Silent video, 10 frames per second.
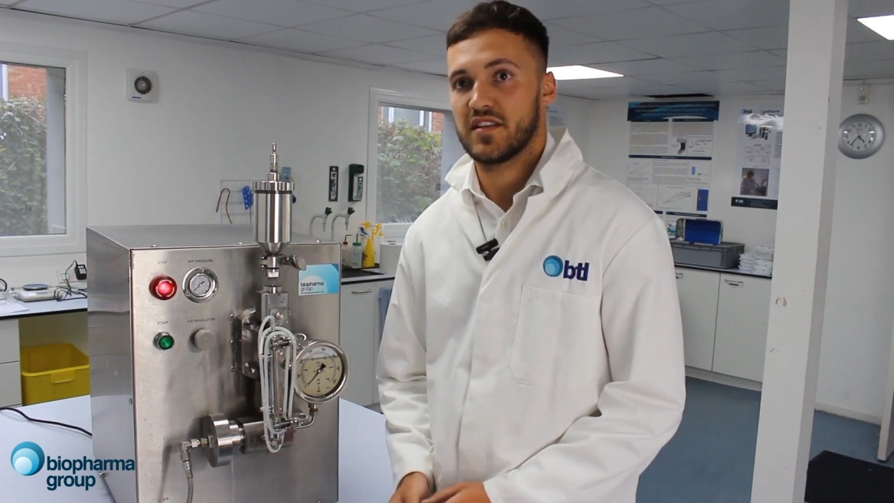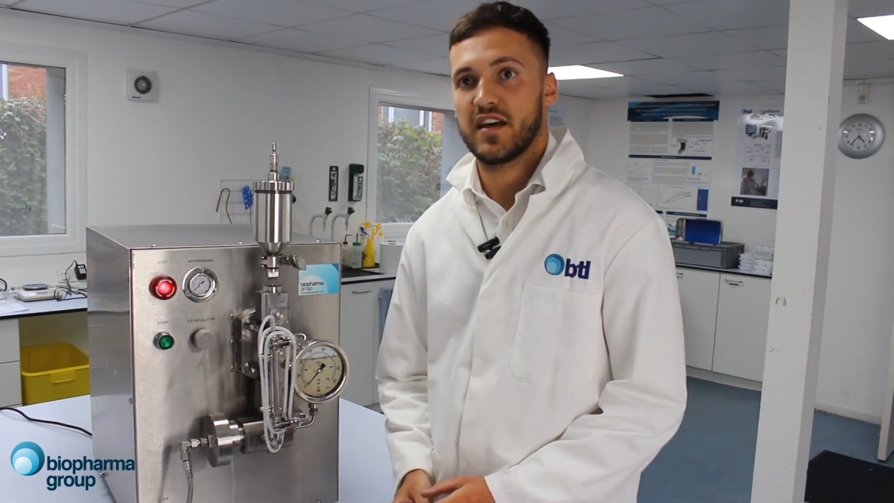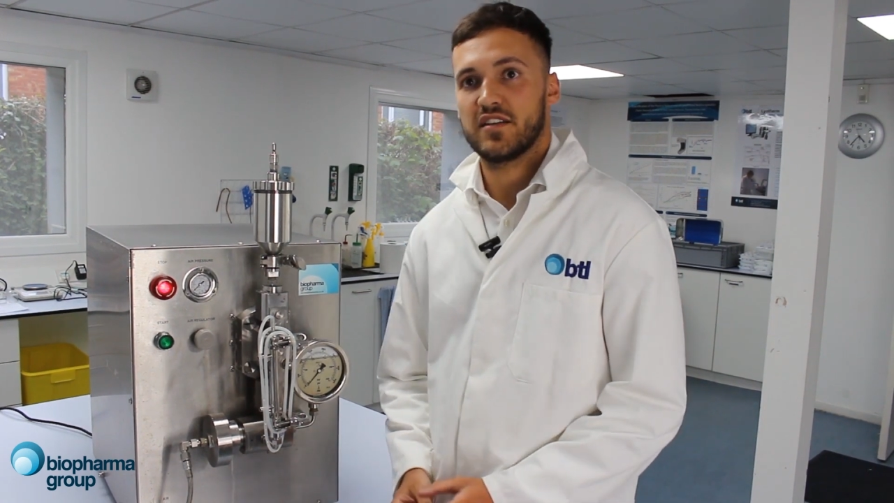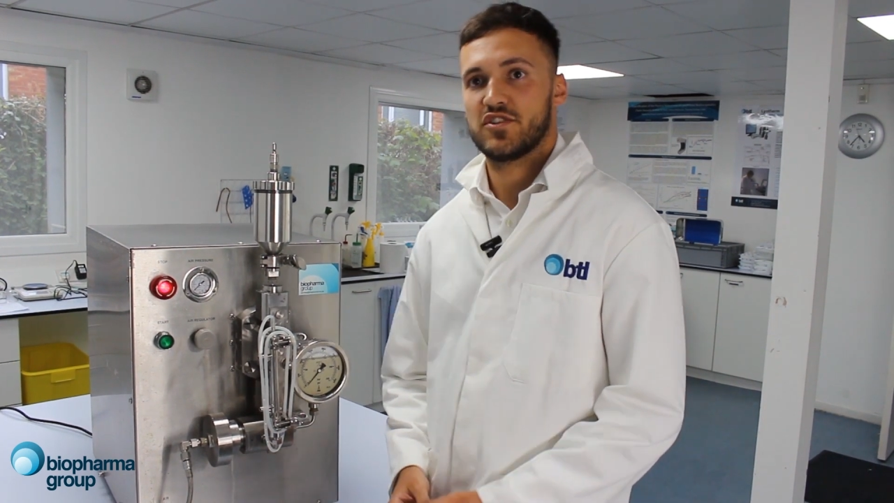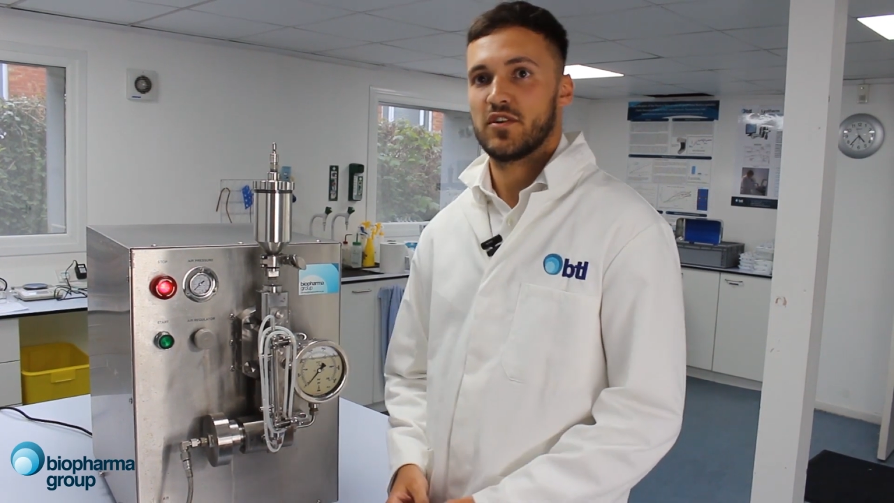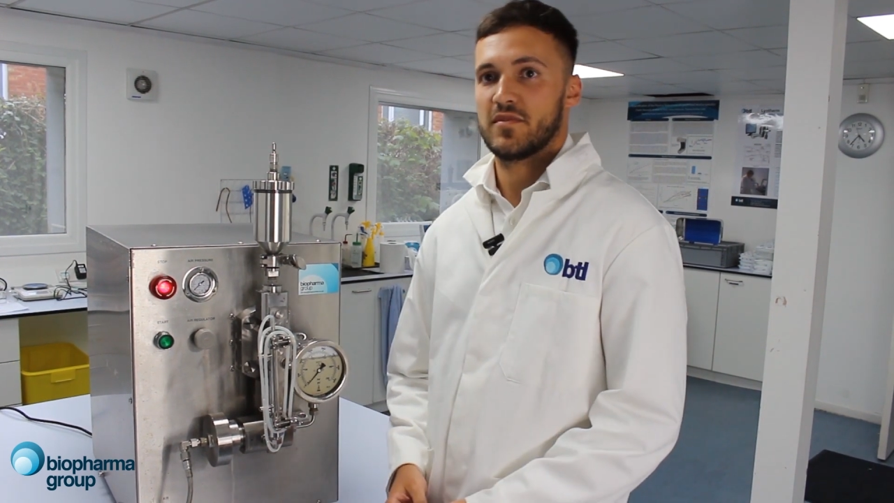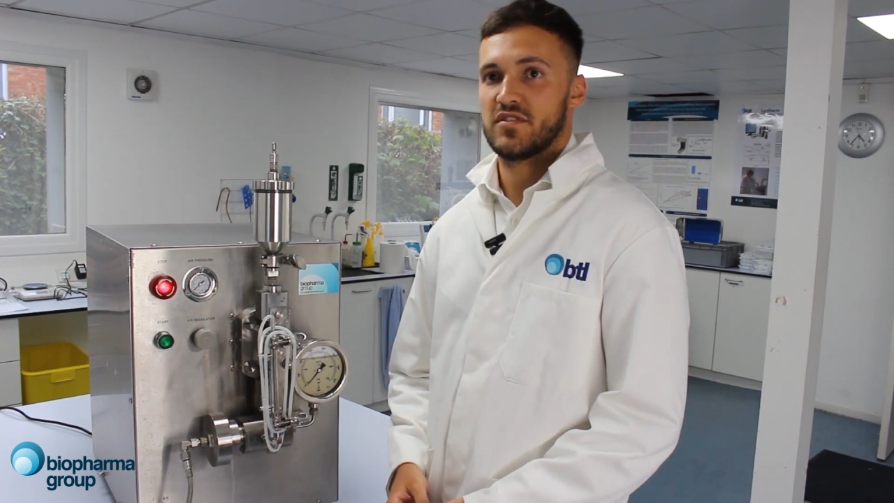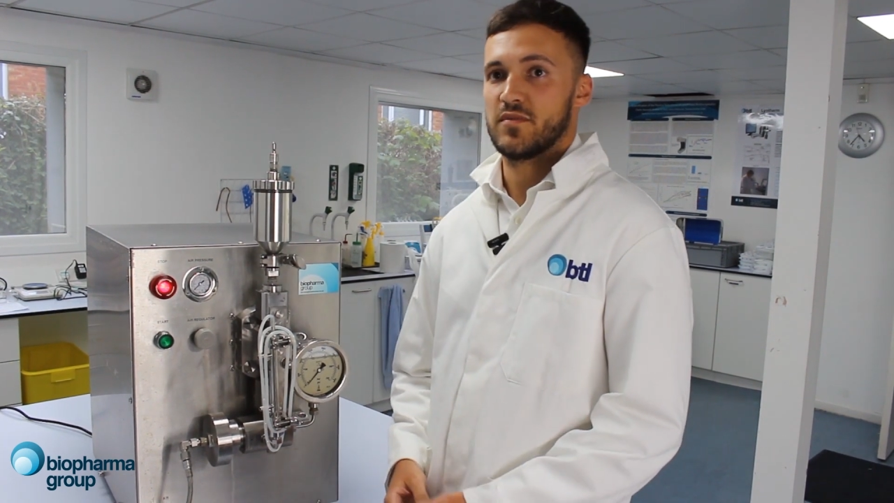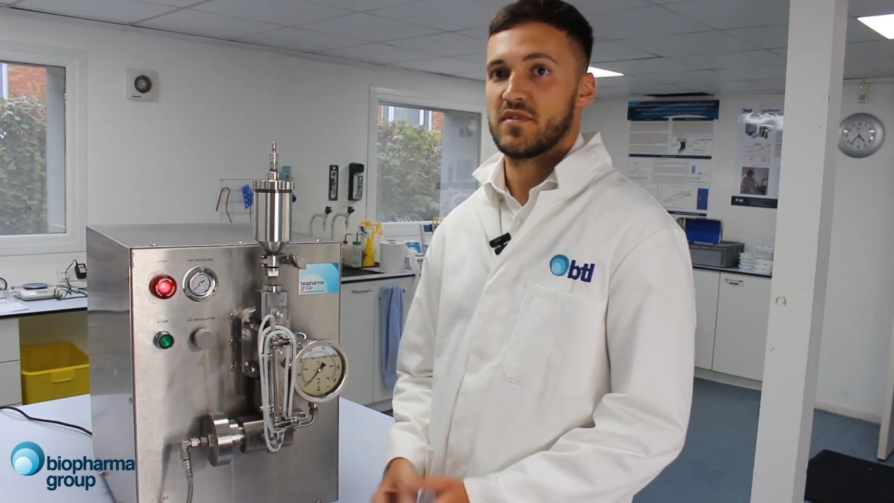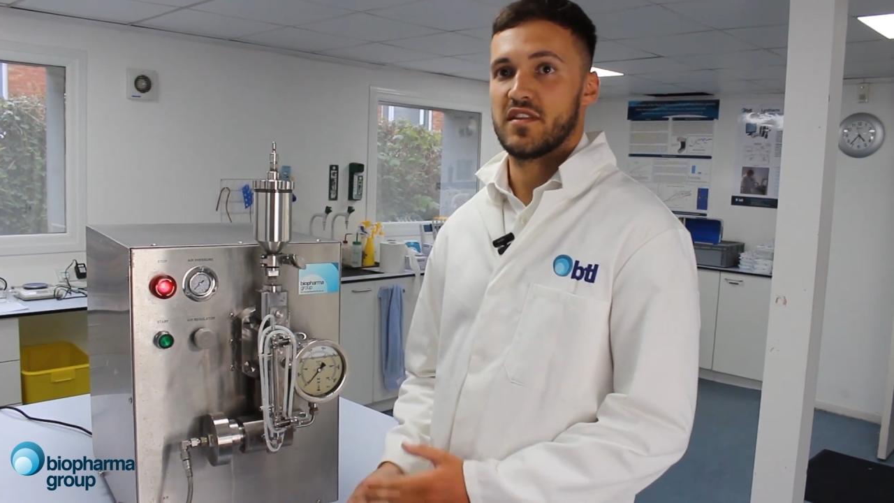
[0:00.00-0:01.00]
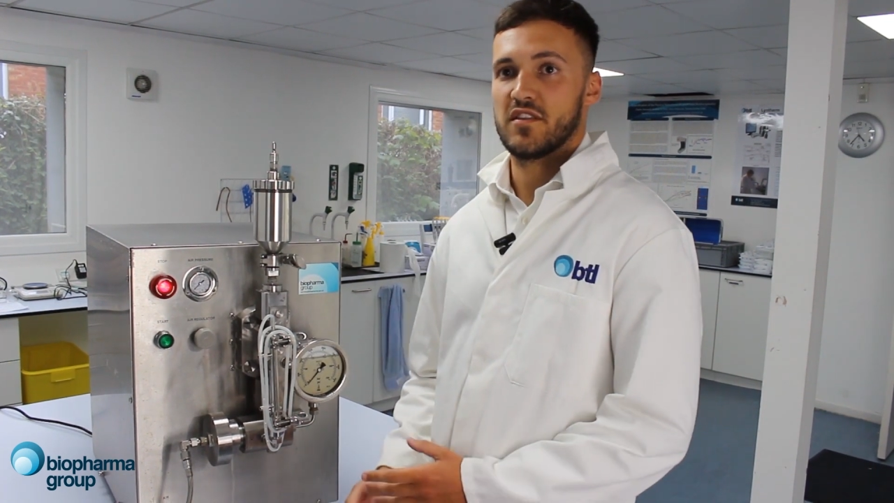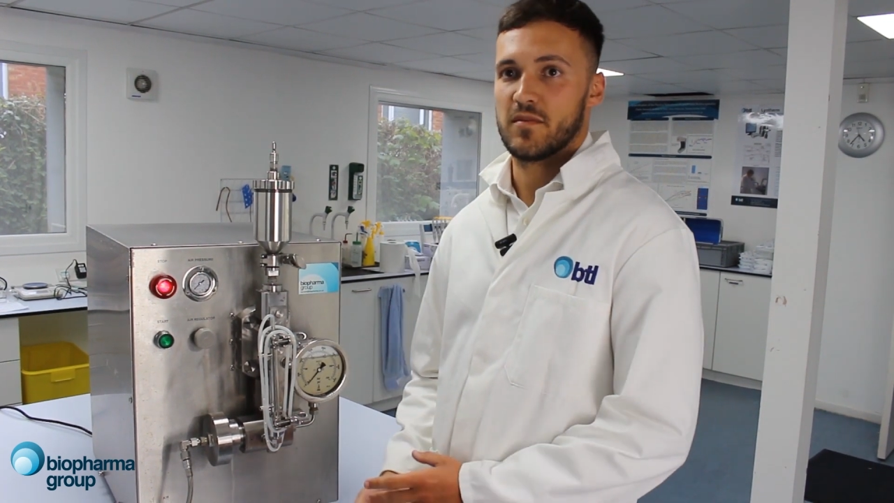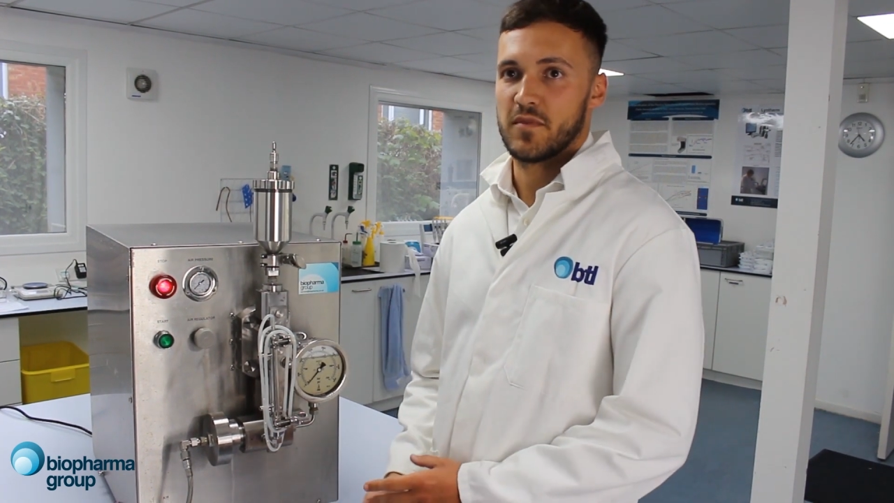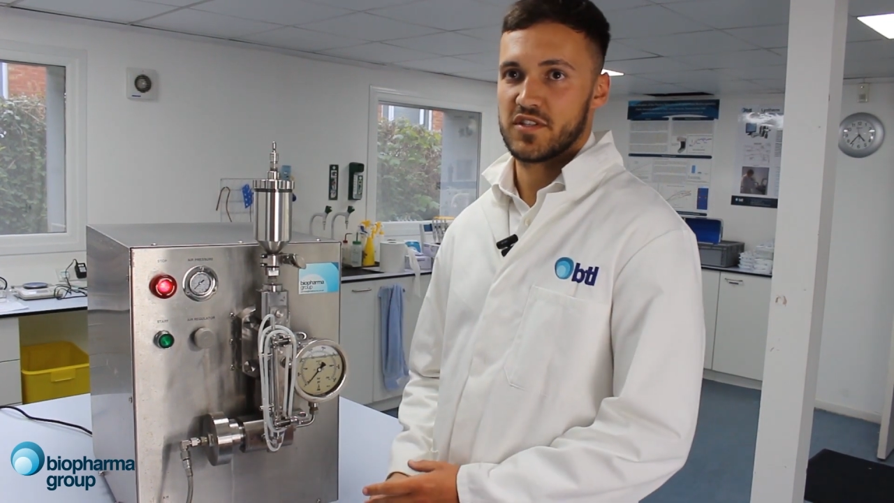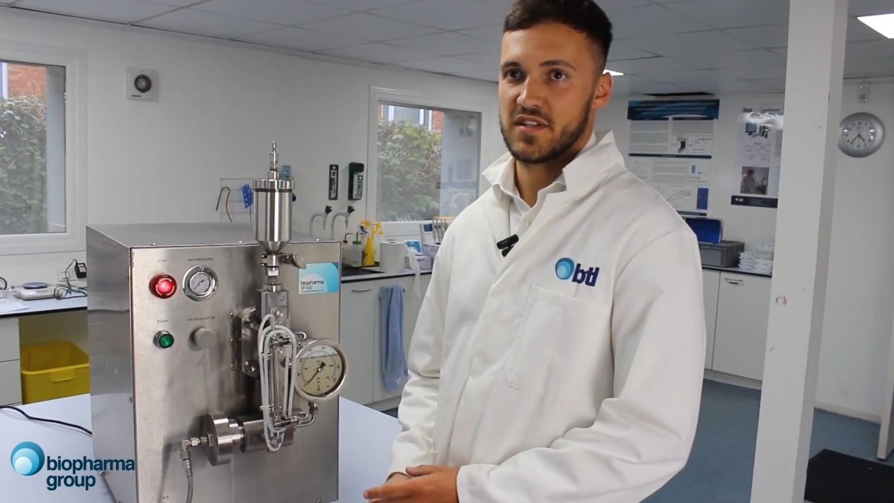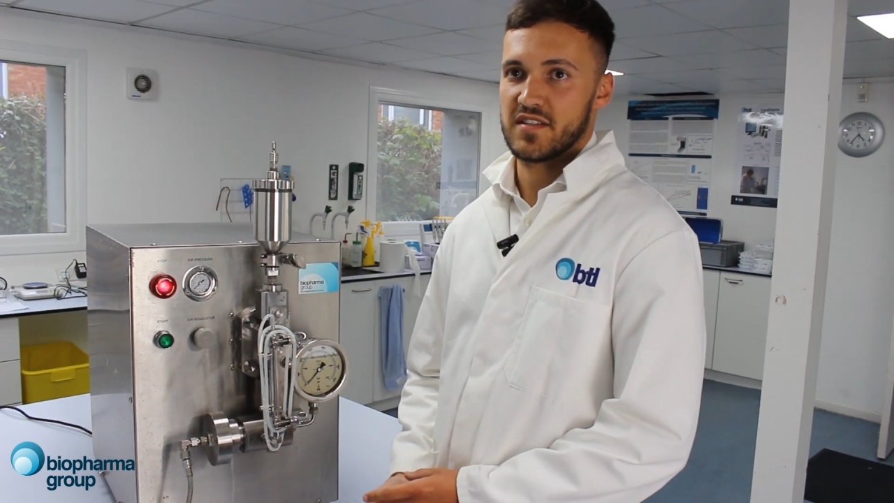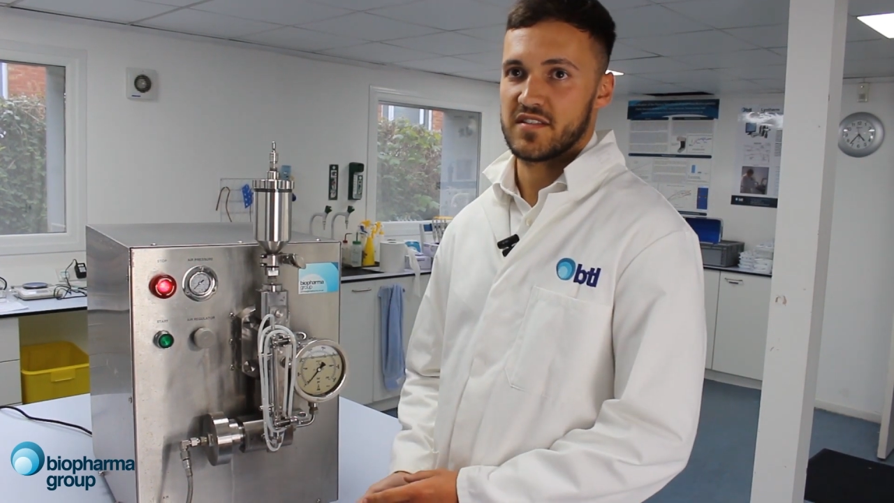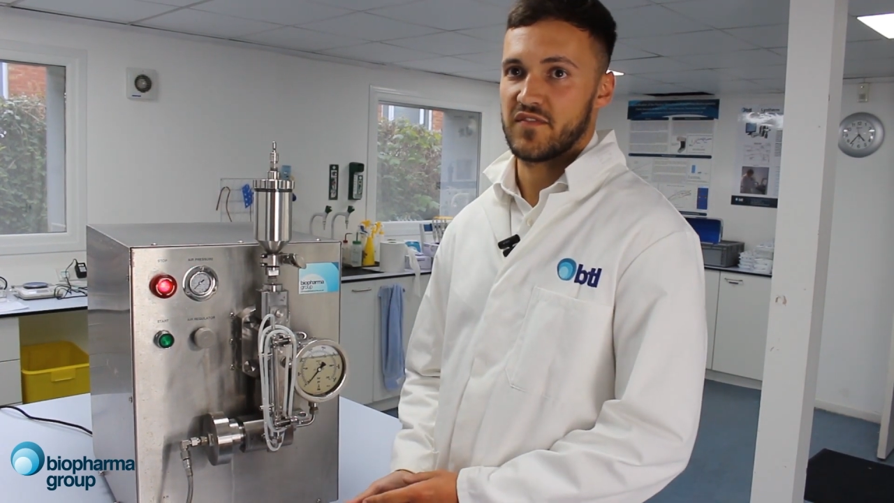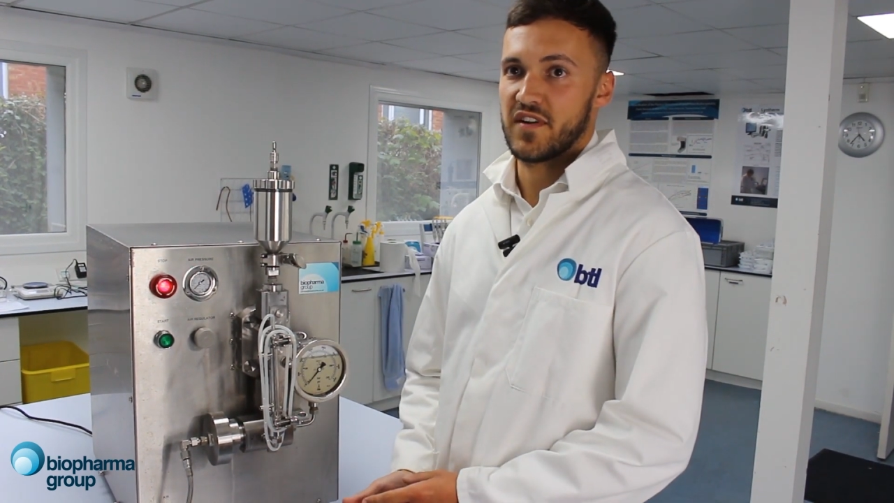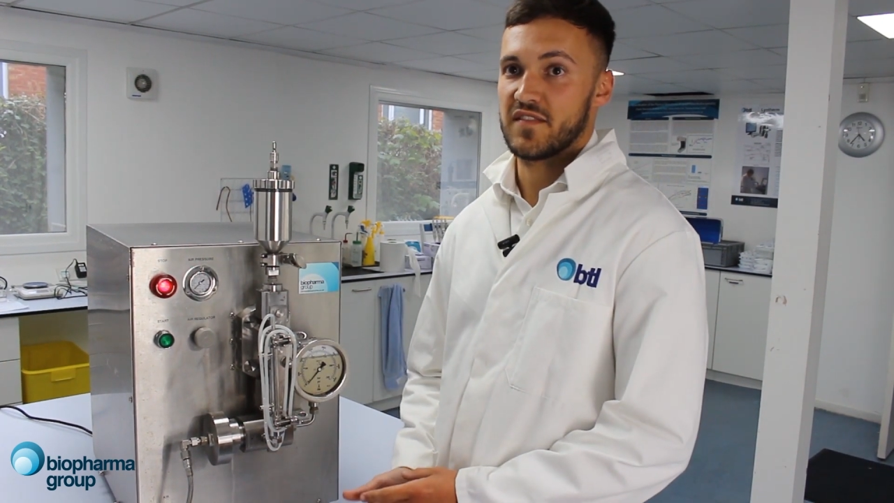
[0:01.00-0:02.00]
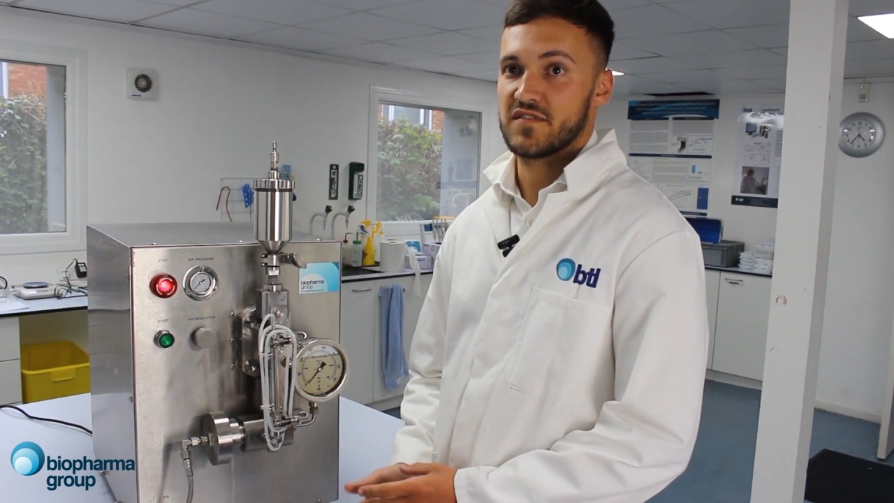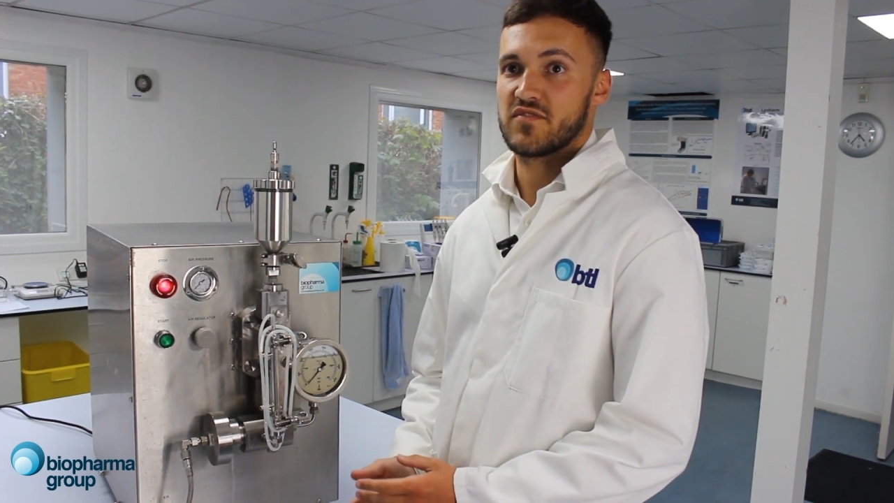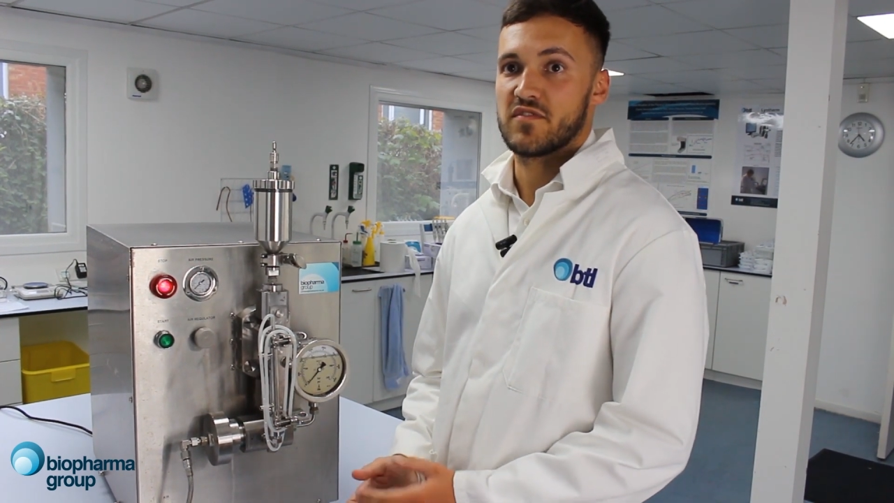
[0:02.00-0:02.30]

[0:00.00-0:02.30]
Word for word: The head geometry within the homogenizing valves